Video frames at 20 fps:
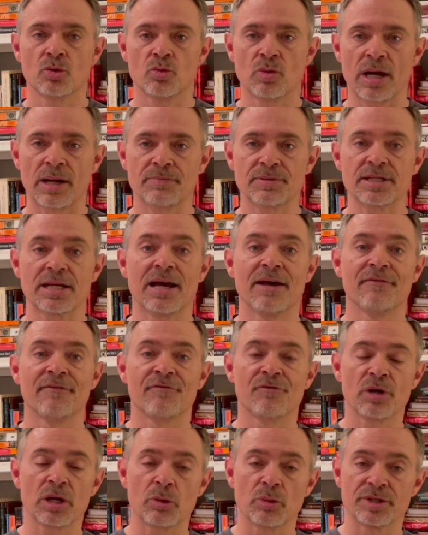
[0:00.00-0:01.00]
reps, and
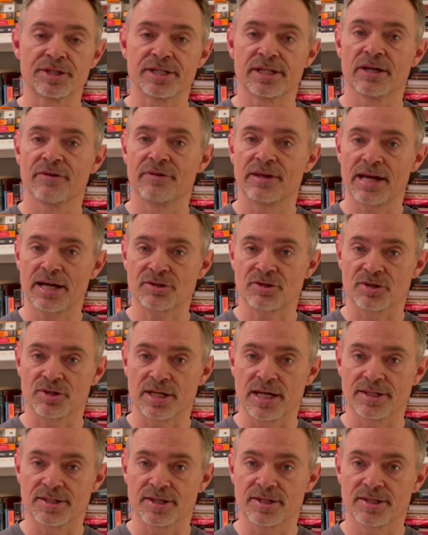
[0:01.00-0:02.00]
frequency of the
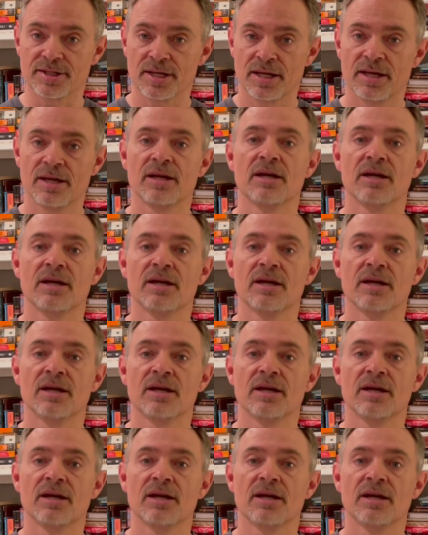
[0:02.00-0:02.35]
exercises.